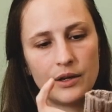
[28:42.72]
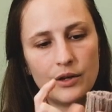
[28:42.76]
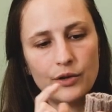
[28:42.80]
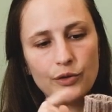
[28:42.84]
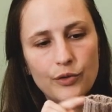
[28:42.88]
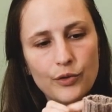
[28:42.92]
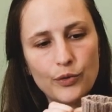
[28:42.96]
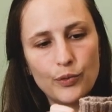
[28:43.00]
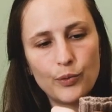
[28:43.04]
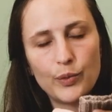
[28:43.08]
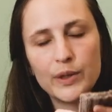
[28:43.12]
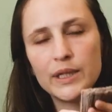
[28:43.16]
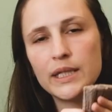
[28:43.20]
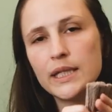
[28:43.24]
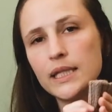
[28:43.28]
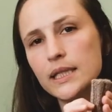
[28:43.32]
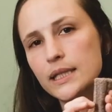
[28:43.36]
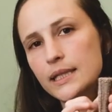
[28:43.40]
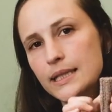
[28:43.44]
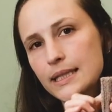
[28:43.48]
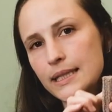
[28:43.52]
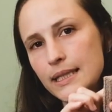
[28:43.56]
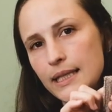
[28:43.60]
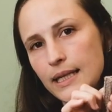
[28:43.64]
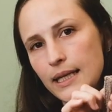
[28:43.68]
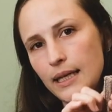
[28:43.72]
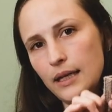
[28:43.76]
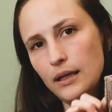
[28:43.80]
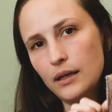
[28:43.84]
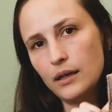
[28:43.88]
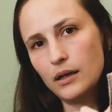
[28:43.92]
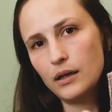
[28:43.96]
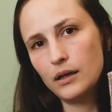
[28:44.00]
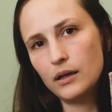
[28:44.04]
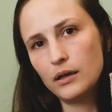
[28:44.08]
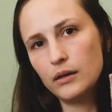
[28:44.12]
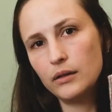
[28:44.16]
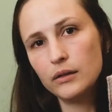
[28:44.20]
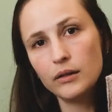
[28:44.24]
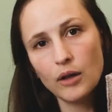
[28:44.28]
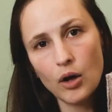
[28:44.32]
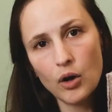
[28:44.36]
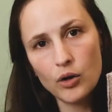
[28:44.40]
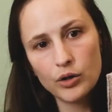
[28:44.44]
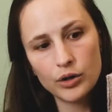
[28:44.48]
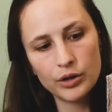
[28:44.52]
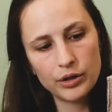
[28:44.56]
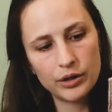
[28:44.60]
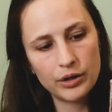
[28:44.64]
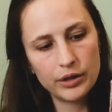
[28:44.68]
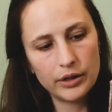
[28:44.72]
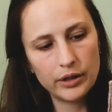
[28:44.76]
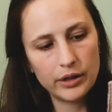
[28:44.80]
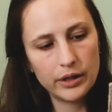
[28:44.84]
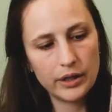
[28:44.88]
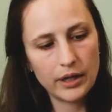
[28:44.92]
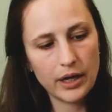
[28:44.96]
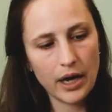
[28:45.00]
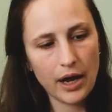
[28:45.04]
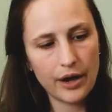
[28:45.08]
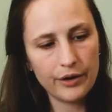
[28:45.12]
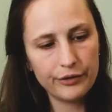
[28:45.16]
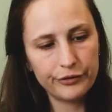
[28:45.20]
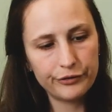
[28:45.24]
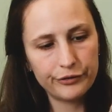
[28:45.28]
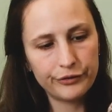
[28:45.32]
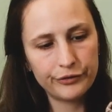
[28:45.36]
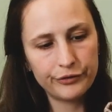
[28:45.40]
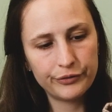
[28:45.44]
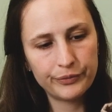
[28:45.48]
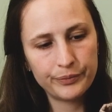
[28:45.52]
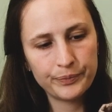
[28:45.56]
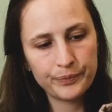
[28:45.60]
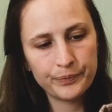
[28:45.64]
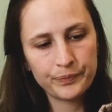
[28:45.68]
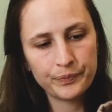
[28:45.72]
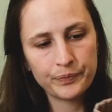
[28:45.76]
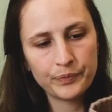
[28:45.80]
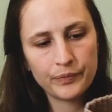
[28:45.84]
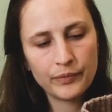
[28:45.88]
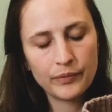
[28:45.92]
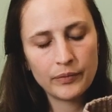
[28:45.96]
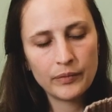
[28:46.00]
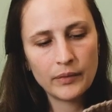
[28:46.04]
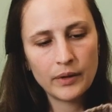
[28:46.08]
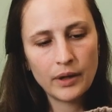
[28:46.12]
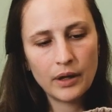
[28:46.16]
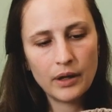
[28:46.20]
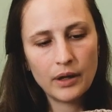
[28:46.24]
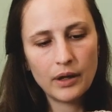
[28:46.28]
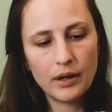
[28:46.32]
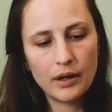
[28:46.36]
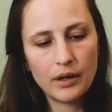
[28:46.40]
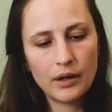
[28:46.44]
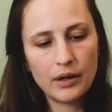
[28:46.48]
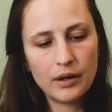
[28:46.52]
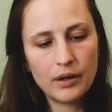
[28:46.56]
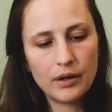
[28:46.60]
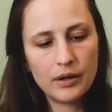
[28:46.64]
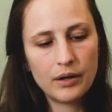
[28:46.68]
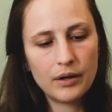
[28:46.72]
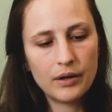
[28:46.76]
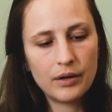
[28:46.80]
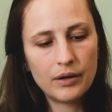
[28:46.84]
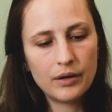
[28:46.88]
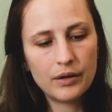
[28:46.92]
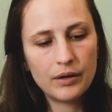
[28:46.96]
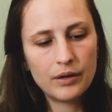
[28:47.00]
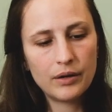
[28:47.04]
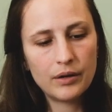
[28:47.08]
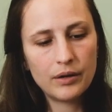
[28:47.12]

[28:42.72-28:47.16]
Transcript: we knit a long cuff, and